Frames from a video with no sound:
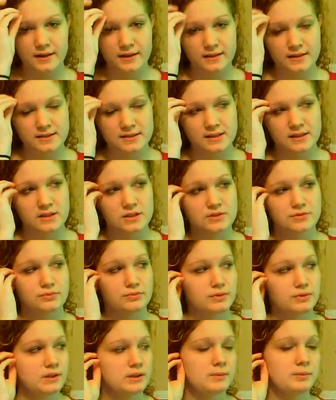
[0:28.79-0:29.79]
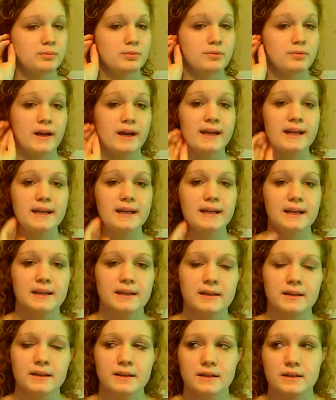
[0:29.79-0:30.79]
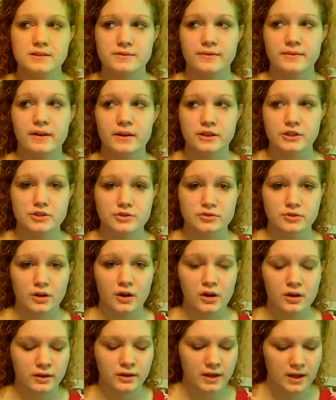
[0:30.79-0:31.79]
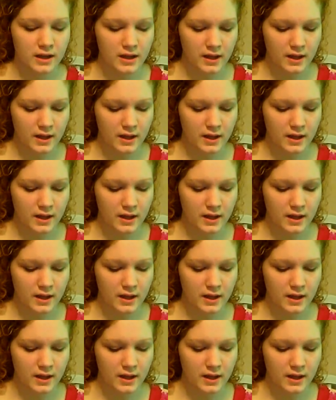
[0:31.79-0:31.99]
and the sun is really bright and it's very strong.